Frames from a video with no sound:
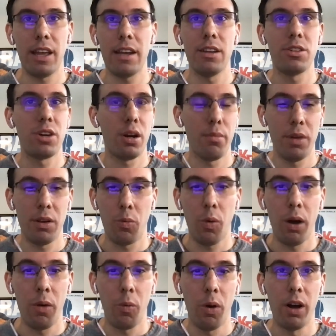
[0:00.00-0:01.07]
They determined
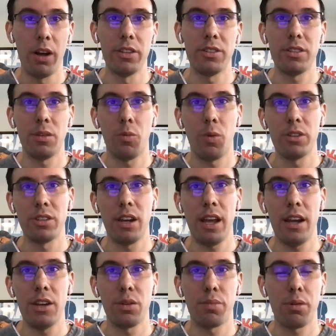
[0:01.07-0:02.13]
what was and wasn't
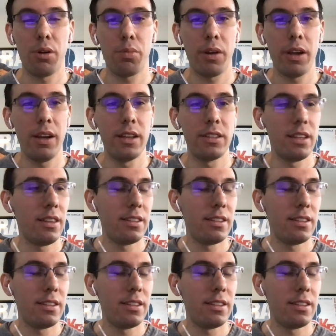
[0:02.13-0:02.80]
age appropriateness.